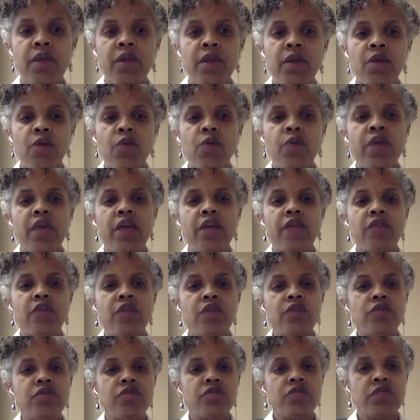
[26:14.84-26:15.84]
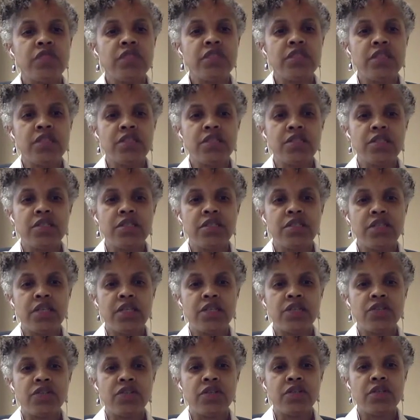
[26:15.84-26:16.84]
We have the use of
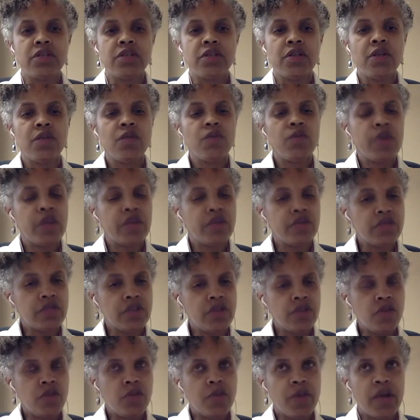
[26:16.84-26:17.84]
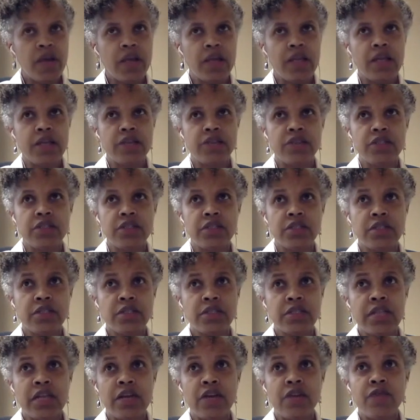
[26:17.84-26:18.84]
desensitization. We have several
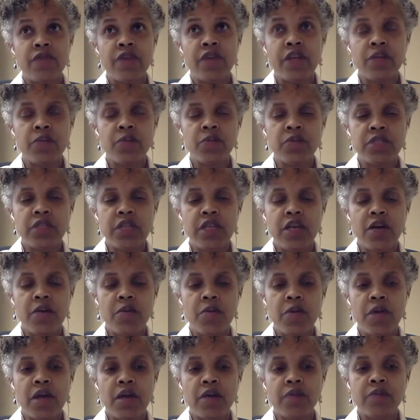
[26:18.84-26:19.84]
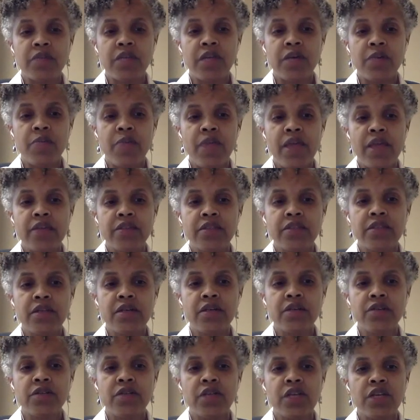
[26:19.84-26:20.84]
biologics now available to help calm down mast
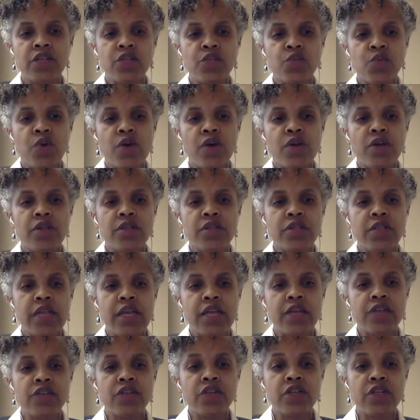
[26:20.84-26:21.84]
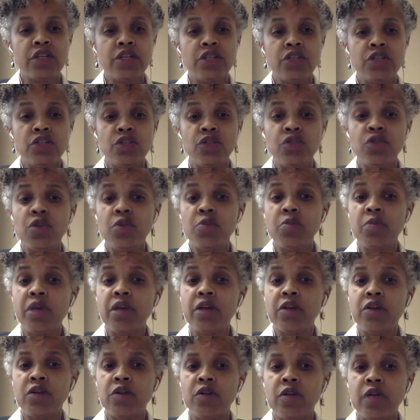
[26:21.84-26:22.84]
cells, as well as anti-interleukin
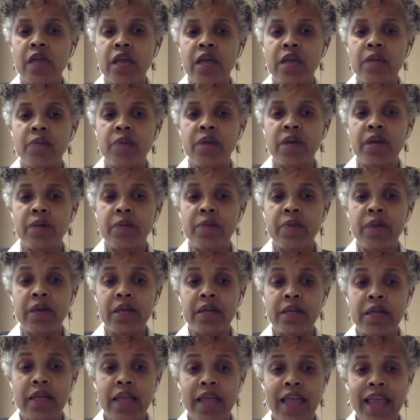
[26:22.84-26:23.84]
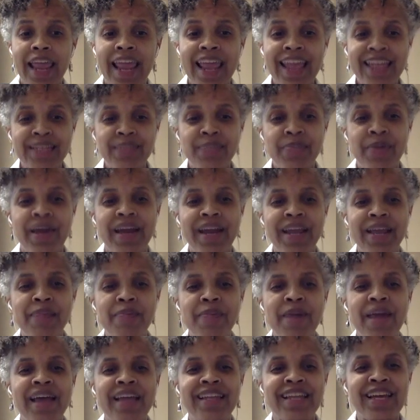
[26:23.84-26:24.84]
monoclonal antibody
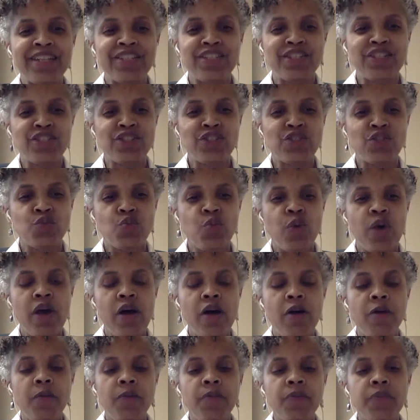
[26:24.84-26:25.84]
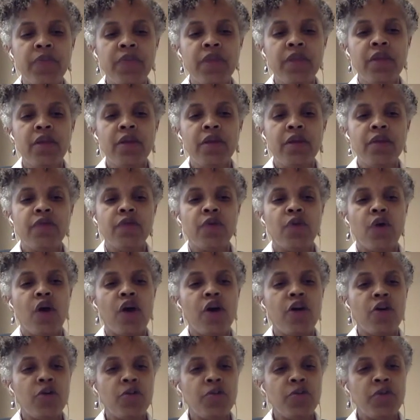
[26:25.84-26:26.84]
biologics as well. For
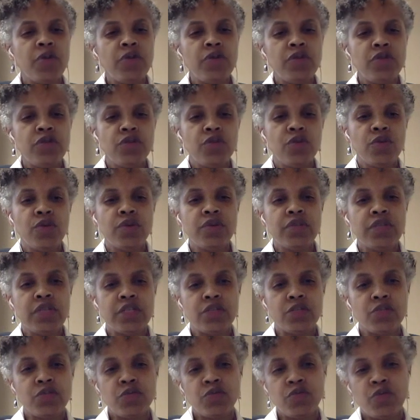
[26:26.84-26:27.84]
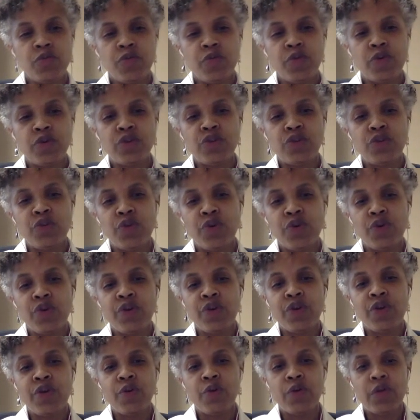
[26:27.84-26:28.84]
autoimmune disorders, as was referred to
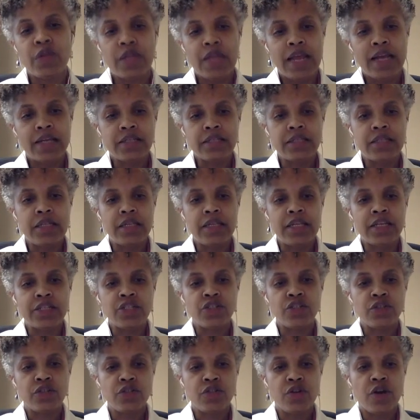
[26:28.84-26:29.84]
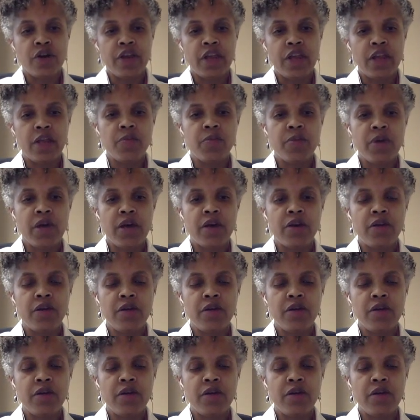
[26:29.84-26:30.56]
earlier in an excellent lecture talking about